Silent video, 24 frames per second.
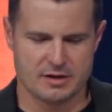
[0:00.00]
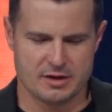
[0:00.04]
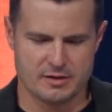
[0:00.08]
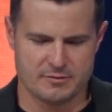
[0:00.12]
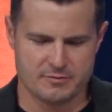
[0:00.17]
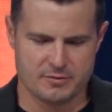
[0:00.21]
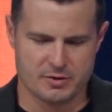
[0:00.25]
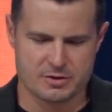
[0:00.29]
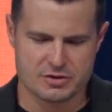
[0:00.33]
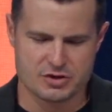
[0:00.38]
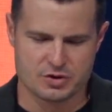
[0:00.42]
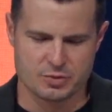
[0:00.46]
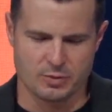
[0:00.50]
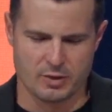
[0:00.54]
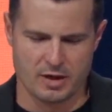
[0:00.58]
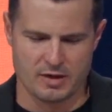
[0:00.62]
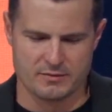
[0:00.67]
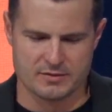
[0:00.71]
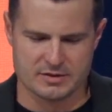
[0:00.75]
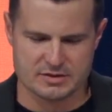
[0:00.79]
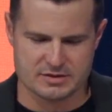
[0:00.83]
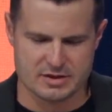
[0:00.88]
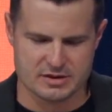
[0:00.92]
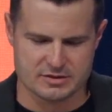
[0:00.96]
In verse
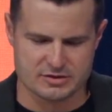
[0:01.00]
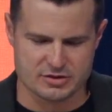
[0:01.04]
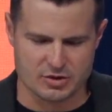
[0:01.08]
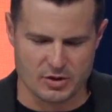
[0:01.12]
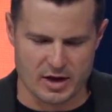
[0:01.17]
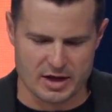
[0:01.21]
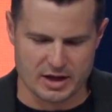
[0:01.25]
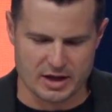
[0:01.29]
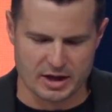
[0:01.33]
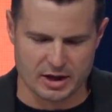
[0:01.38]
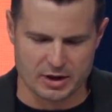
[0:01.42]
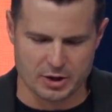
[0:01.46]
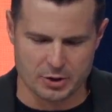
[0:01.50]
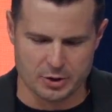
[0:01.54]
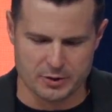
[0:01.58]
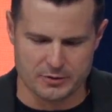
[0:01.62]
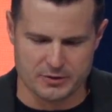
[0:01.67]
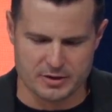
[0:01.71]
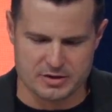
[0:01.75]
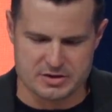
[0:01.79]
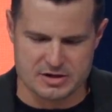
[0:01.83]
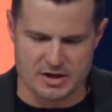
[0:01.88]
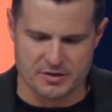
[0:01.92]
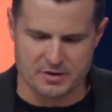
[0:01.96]
12, it says, so I concluded
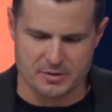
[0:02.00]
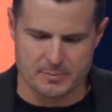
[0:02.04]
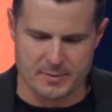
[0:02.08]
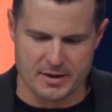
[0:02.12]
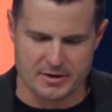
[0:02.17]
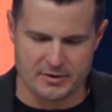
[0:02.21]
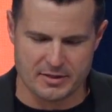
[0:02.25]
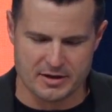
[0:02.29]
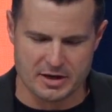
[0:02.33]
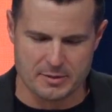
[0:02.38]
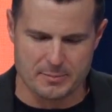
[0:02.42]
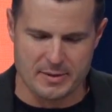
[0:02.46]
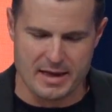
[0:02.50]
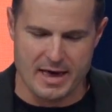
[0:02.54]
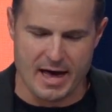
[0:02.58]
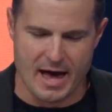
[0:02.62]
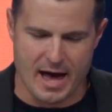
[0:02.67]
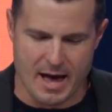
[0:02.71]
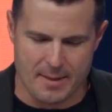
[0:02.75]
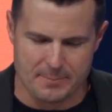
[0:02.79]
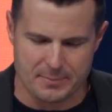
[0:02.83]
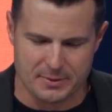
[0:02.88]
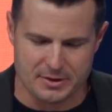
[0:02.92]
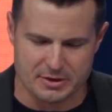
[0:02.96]
there's nothing better than to be
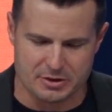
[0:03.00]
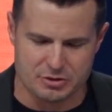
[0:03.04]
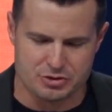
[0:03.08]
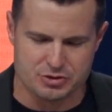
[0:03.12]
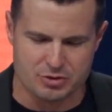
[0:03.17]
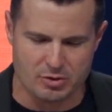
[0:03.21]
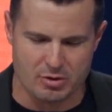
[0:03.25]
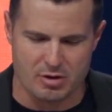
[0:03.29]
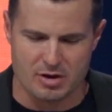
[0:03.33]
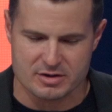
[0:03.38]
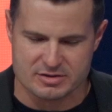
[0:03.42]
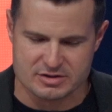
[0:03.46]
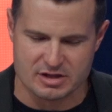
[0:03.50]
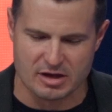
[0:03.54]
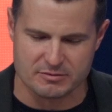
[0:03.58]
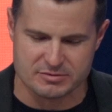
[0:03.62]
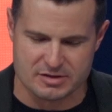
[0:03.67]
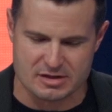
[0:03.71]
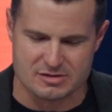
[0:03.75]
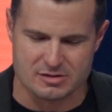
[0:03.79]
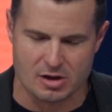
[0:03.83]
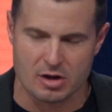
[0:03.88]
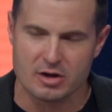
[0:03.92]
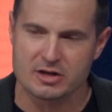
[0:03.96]
happy and enjoy
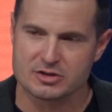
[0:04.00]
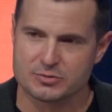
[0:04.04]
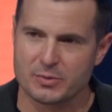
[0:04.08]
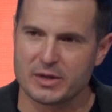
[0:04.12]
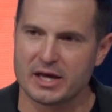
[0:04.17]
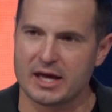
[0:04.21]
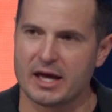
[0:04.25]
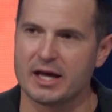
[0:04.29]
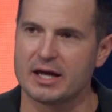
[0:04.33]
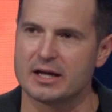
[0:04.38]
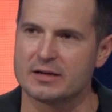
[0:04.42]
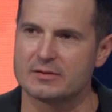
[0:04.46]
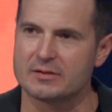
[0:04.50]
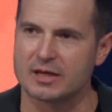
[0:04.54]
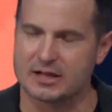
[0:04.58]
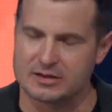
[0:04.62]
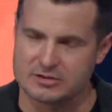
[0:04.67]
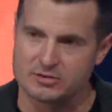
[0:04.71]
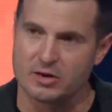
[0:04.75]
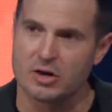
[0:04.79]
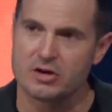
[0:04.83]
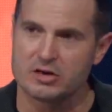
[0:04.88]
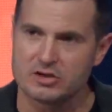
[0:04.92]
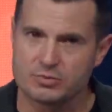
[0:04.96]
ourselves as long as we can. Like,
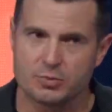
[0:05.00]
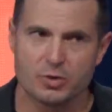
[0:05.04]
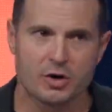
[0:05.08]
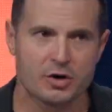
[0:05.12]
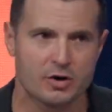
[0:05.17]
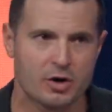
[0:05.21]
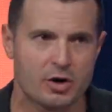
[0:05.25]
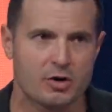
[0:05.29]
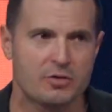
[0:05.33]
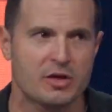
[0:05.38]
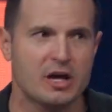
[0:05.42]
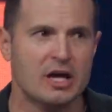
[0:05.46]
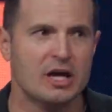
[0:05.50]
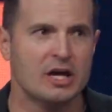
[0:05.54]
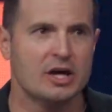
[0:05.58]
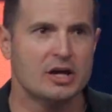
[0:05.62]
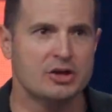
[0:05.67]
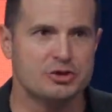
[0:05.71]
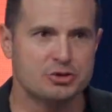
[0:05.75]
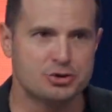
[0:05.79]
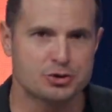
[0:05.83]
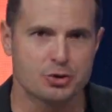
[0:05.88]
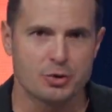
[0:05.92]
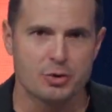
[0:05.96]
as long as we're on earth,
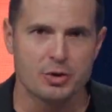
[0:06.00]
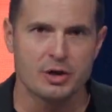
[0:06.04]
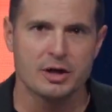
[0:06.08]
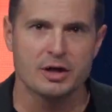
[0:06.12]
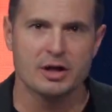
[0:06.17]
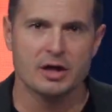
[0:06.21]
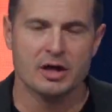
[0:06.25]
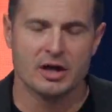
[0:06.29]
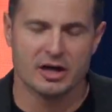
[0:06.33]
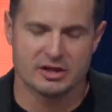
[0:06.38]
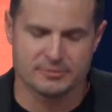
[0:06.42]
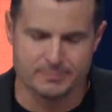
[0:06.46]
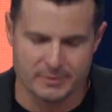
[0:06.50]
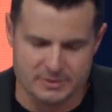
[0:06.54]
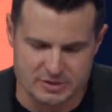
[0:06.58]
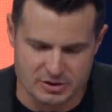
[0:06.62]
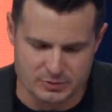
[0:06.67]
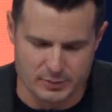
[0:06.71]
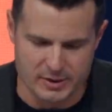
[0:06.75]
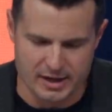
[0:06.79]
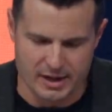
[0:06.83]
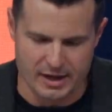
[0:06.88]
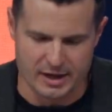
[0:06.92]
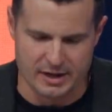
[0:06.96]
enjoy as much
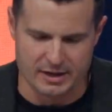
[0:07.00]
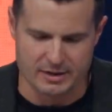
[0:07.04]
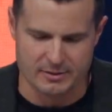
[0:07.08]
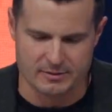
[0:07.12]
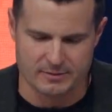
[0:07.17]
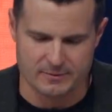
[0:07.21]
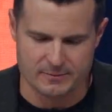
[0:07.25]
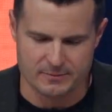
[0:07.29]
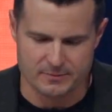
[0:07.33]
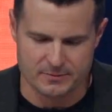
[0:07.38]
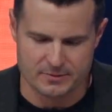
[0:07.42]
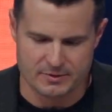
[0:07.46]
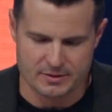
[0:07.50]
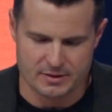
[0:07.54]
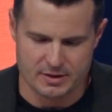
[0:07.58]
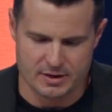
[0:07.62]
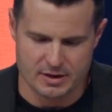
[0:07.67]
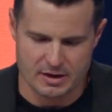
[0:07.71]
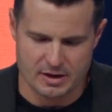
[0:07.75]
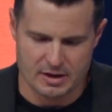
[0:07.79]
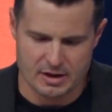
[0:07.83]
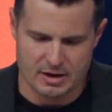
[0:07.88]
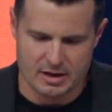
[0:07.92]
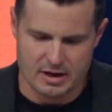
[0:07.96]
as we can.
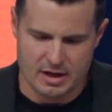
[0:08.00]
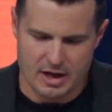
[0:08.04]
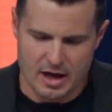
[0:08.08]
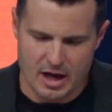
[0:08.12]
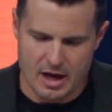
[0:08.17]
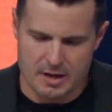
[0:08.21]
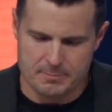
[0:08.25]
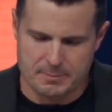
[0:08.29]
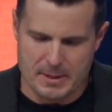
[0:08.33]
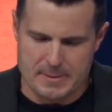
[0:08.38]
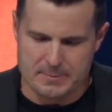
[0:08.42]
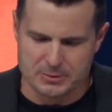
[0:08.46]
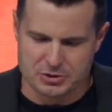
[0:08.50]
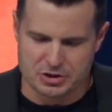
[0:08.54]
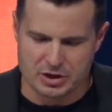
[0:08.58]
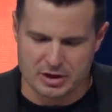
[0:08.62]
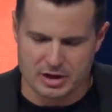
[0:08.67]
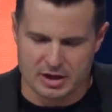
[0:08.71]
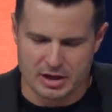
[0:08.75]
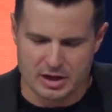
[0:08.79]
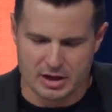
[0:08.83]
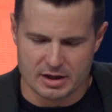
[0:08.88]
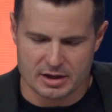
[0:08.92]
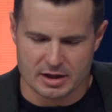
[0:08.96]
And people
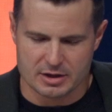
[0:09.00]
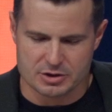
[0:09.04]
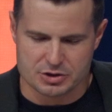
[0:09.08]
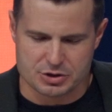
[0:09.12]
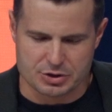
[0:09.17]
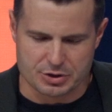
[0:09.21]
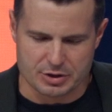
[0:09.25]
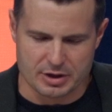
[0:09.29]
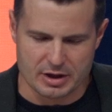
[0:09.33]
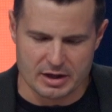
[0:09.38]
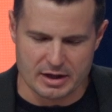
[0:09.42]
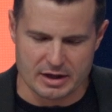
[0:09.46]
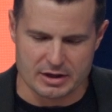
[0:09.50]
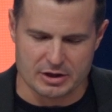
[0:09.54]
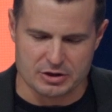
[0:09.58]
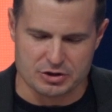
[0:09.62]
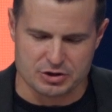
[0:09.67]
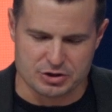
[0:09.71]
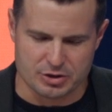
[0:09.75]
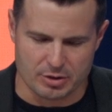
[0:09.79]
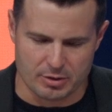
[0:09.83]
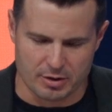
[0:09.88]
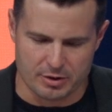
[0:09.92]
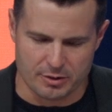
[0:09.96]
should eat and drink and
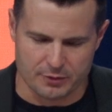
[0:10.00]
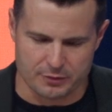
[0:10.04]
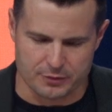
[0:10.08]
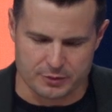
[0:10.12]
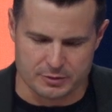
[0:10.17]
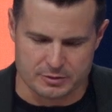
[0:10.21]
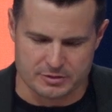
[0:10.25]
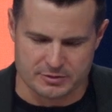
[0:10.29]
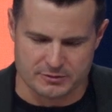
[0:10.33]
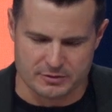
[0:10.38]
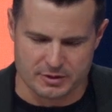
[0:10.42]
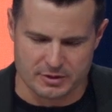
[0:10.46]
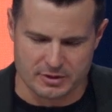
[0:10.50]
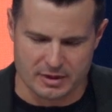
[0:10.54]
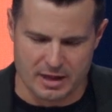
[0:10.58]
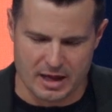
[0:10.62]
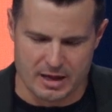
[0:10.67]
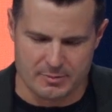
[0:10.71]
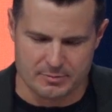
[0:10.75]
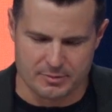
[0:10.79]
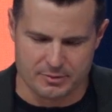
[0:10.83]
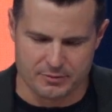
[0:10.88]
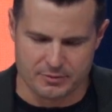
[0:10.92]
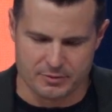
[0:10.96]
enjoy the fruits of their
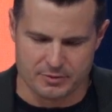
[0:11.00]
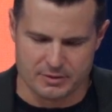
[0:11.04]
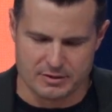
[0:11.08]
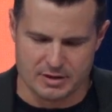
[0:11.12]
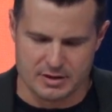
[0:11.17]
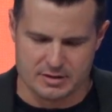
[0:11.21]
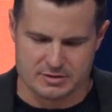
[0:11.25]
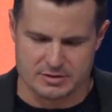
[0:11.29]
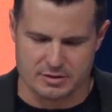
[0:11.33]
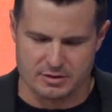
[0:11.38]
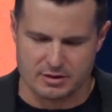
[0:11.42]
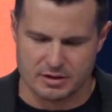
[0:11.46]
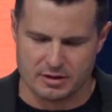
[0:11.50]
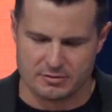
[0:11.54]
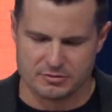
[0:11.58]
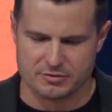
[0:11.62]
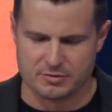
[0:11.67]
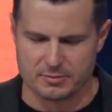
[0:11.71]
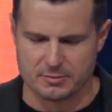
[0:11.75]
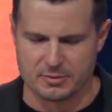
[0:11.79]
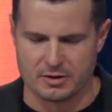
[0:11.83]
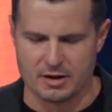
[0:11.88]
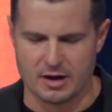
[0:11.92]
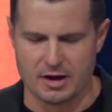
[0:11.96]
labor, for these are gifts
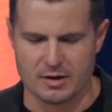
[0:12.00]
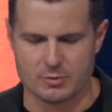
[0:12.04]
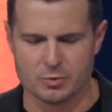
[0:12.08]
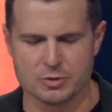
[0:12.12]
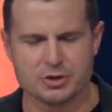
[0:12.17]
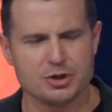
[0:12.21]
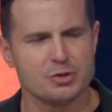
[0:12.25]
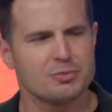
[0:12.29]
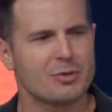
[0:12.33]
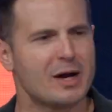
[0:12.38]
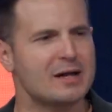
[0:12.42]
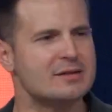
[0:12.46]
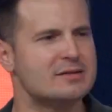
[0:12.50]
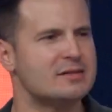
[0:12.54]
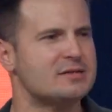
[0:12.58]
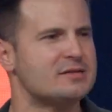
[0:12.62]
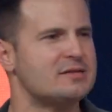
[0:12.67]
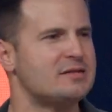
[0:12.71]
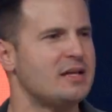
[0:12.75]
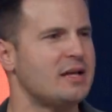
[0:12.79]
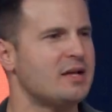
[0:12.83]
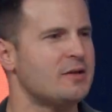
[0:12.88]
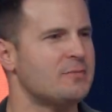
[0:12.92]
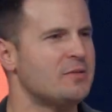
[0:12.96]
from God. Would you write
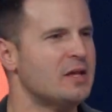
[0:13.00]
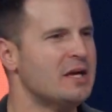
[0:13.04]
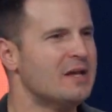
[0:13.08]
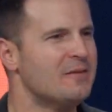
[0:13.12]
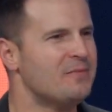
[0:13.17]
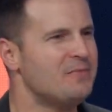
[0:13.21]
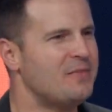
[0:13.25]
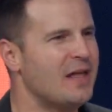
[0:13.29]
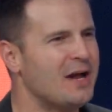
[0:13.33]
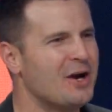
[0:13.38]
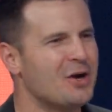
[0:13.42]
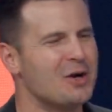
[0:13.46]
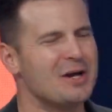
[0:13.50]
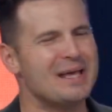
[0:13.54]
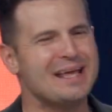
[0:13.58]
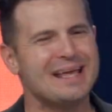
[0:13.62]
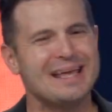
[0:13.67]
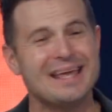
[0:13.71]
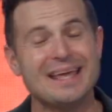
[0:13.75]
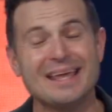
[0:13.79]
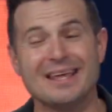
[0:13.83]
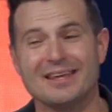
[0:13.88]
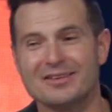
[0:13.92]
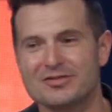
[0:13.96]
this down? There
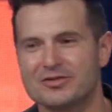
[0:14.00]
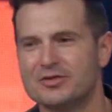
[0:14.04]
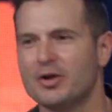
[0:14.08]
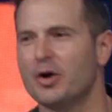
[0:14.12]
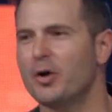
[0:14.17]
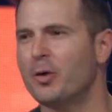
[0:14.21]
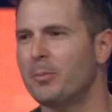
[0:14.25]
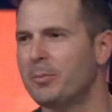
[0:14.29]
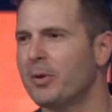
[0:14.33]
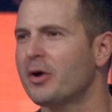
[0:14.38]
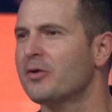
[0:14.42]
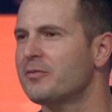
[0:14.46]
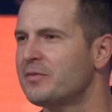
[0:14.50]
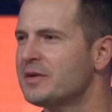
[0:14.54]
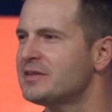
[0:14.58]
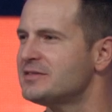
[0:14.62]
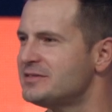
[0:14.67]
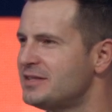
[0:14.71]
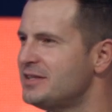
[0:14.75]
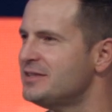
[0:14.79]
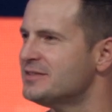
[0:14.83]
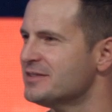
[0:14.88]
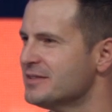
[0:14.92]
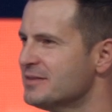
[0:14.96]
is no perfect
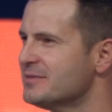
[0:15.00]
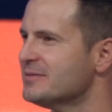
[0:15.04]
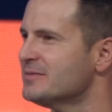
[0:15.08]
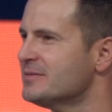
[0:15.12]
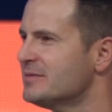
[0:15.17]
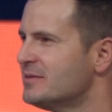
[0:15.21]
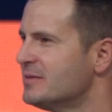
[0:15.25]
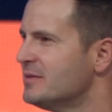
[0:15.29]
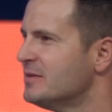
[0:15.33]
season.